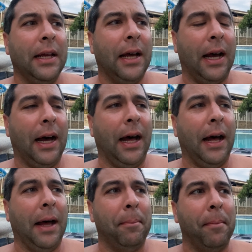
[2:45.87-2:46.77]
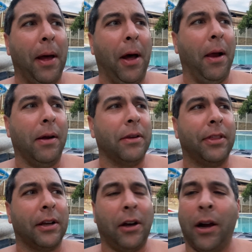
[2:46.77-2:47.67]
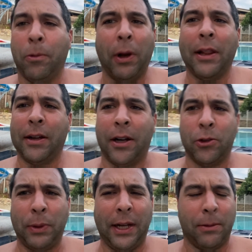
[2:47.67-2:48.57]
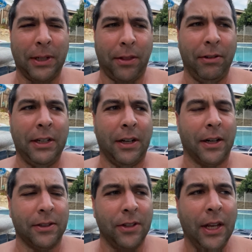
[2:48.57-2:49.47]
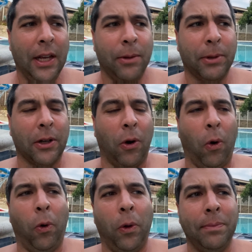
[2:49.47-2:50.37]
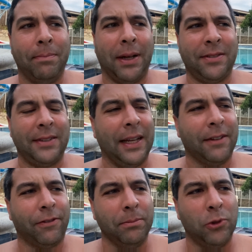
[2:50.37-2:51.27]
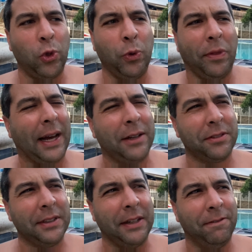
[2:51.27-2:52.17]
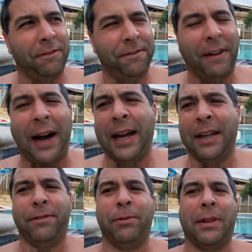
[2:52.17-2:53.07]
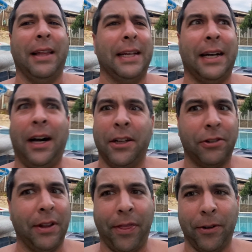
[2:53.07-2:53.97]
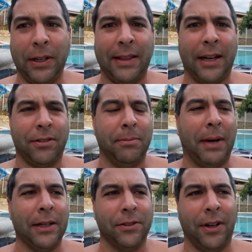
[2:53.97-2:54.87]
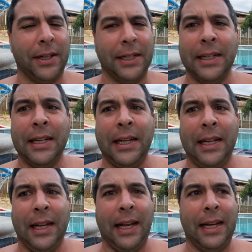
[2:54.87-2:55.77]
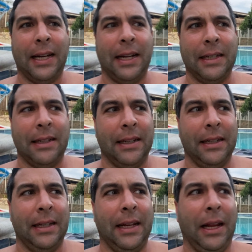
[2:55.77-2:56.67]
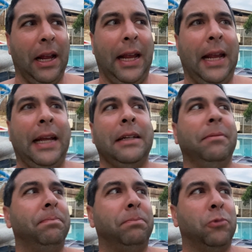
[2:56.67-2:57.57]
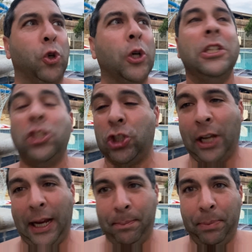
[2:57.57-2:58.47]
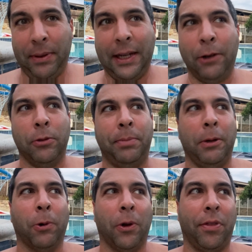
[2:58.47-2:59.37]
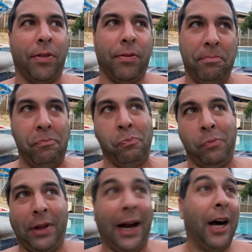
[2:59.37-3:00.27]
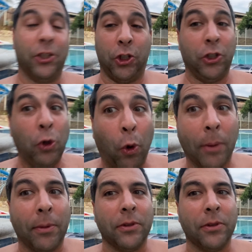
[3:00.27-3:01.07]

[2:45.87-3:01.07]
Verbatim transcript: Um, the car, one of the cars we had, we had three cars. We had an old Mustang from 2005 5 with like 130,000 miles on it. And in good shape, it would be worth under normal